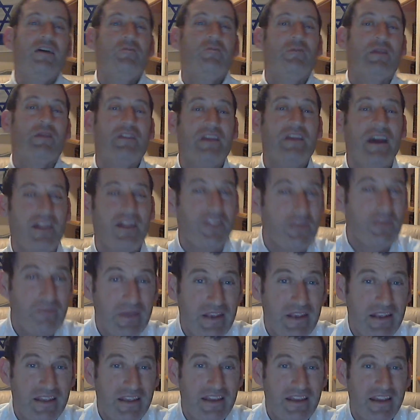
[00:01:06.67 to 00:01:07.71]
But the other
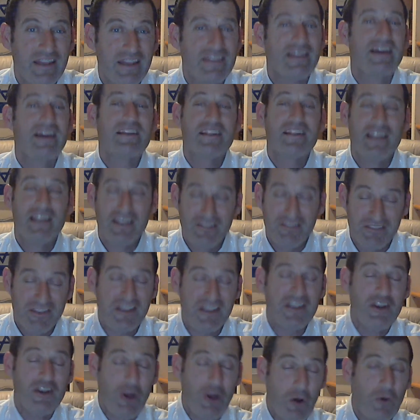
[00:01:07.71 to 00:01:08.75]
meaning, and Dr.
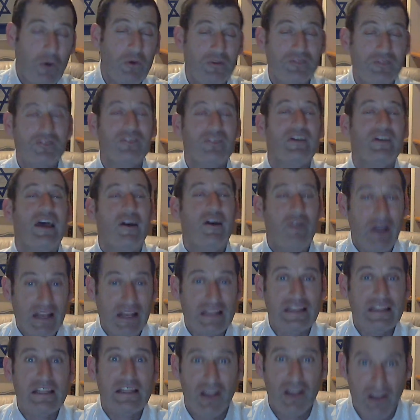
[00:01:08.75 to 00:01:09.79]
Levitan knows how I
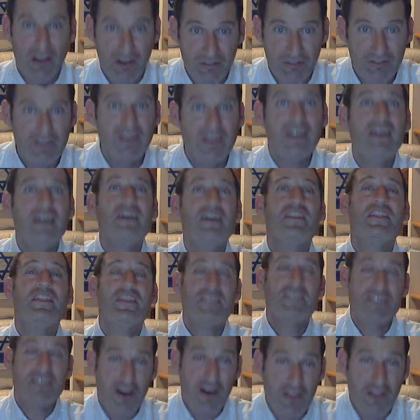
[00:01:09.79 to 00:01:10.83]
love
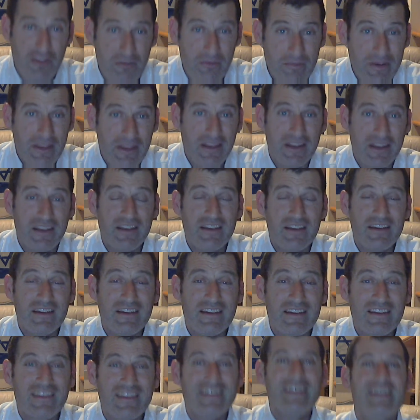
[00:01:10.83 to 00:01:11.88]
this other meaning,
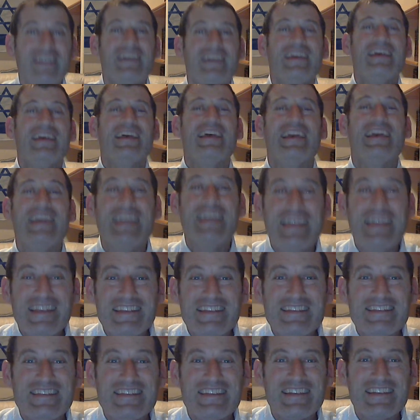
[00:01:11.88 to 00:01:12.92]

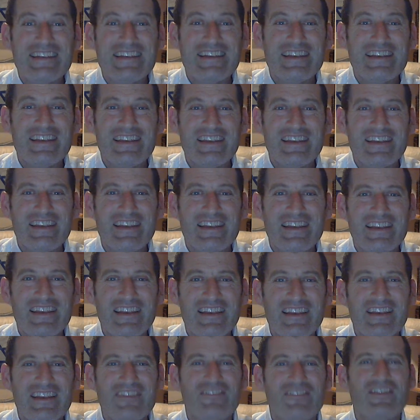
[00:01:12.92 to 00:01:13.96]
is
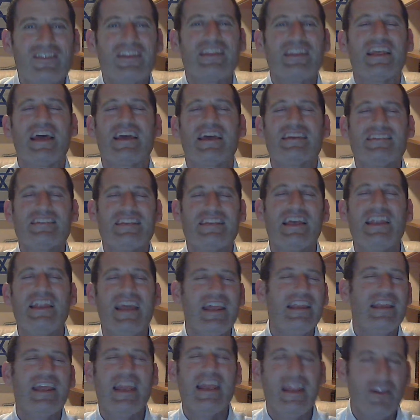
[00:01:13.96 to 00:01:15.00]
V'techazen
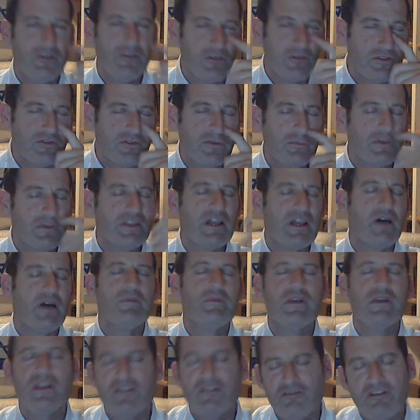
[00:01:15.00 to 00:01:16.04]
einenu. It's from a
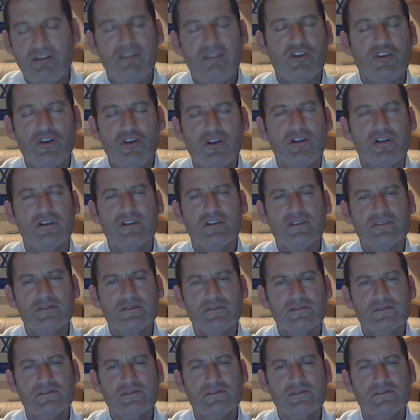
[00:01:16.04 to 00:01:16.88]
Talmid of Rav Kook.